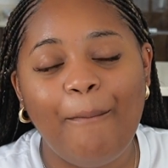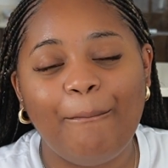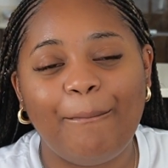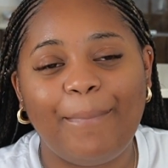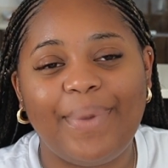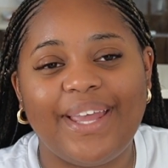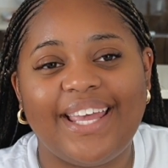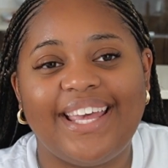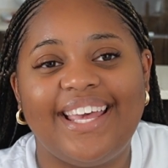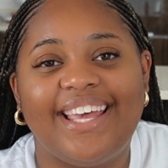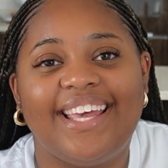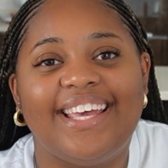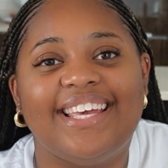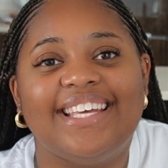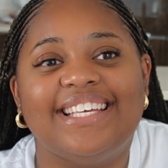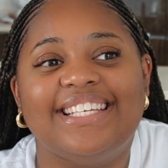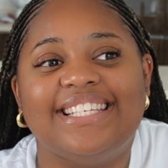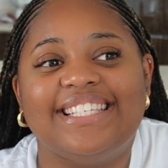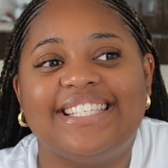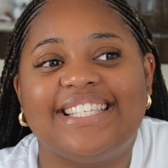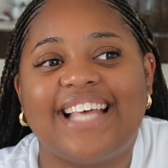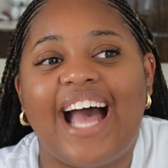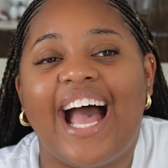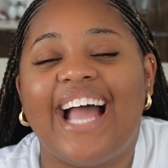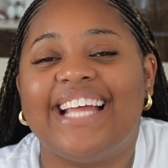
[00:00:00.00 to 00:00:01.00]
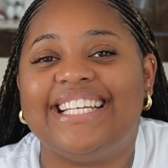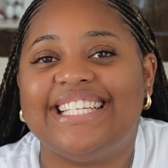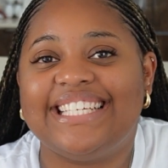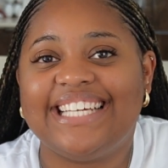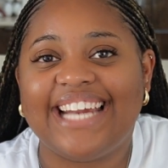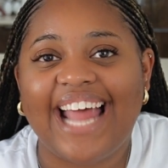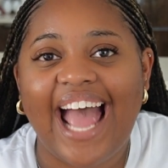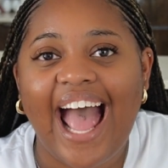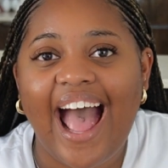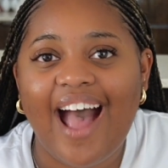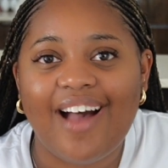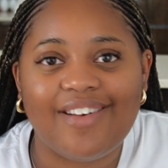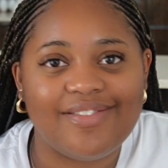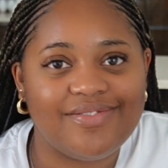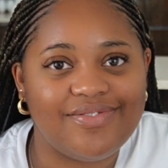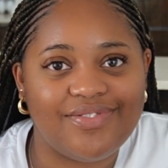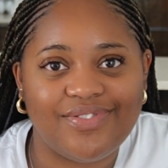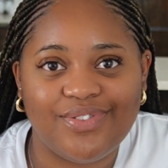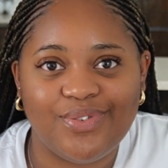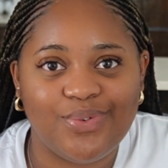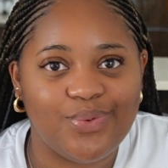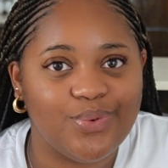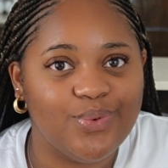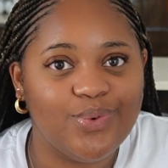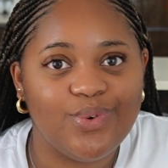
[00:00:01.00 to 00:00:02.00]
because I didn't
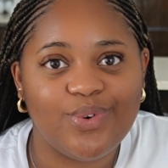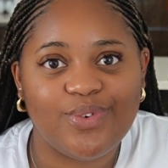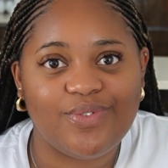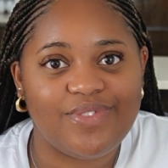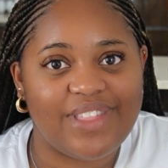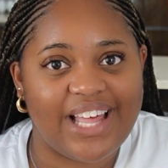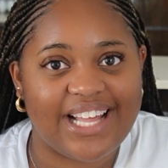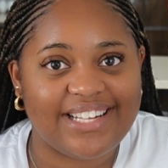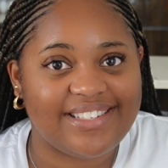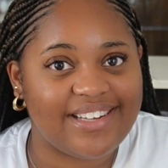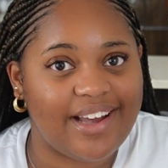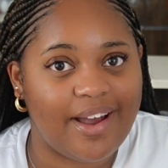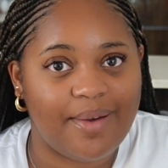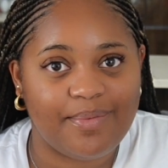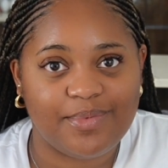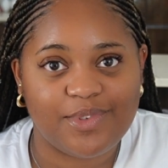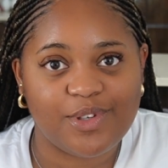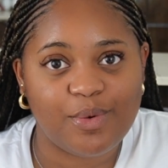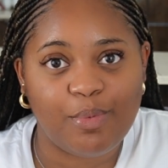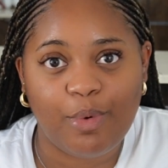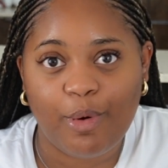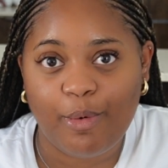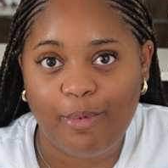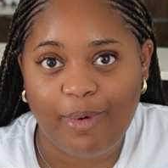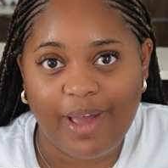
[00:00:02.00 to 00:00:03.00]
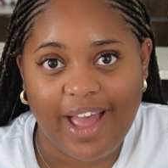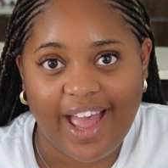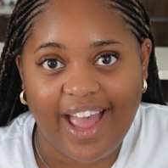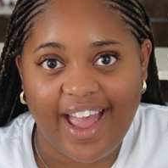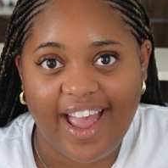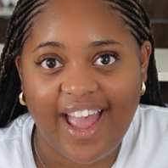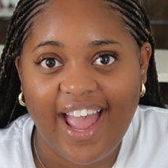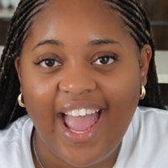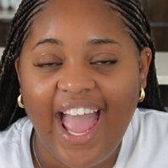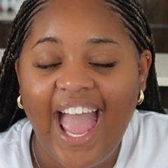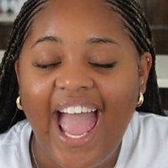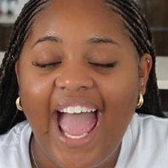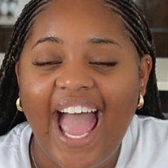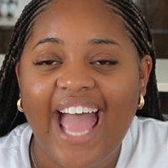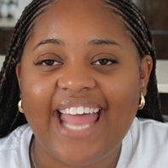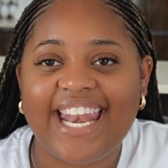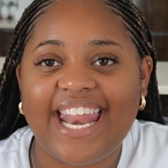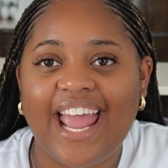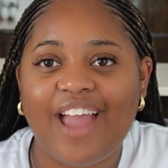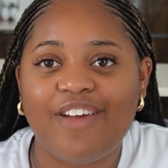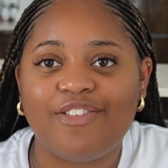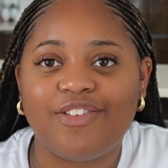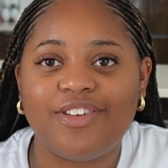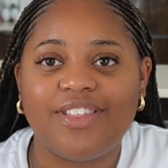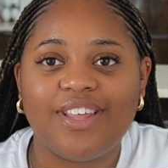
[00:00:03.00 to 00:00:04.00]
have all of that time to prepare, and
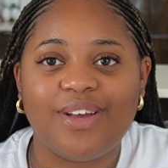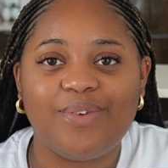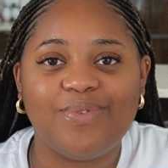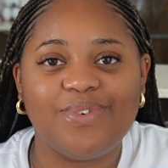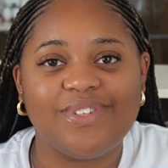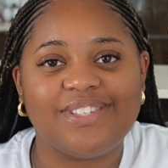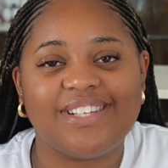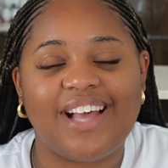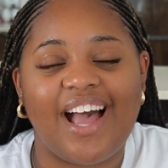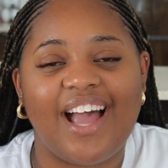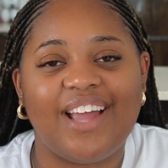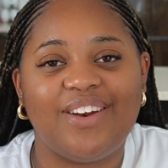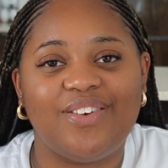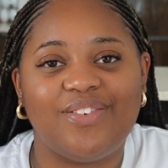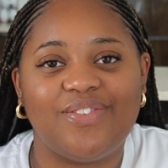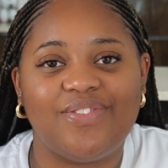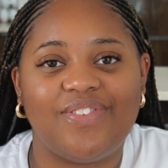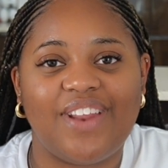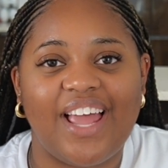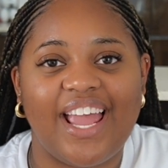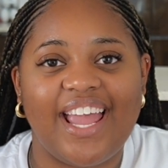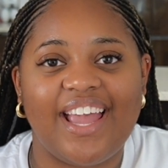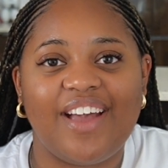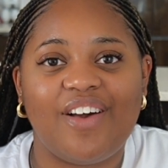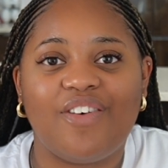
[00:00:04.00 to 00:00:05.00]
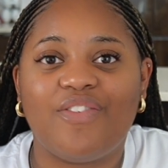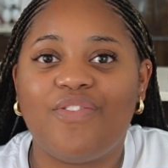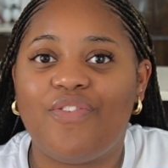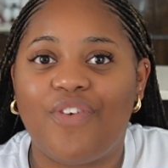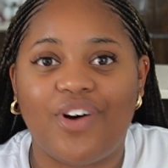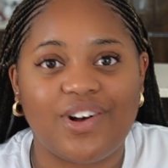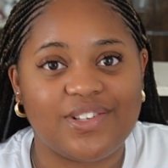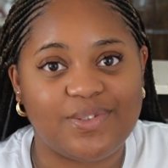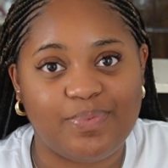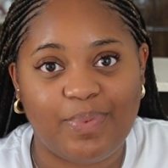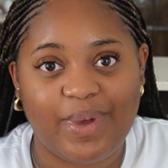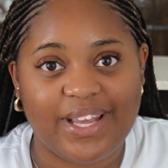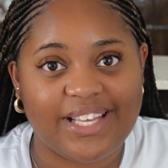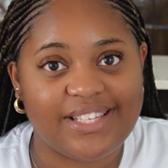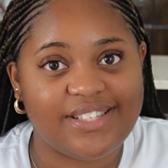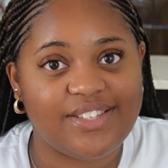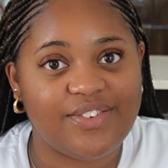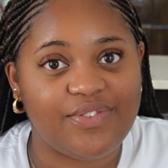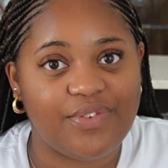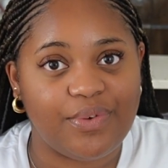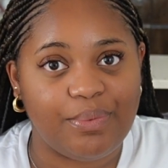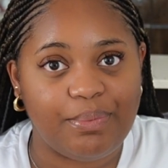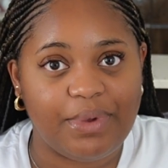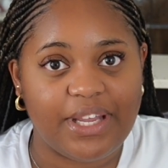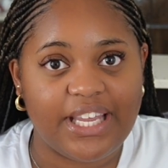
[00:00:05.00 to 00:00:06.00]
everything was kind of like fast-paced
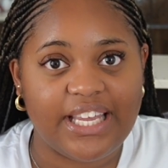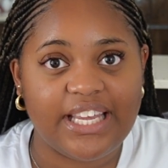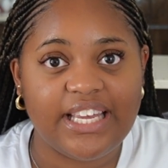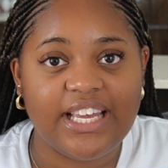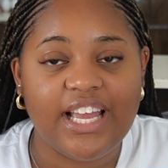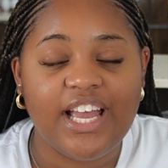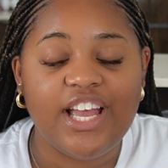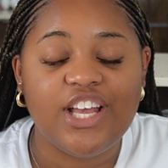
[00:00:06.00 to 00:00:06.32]
for me.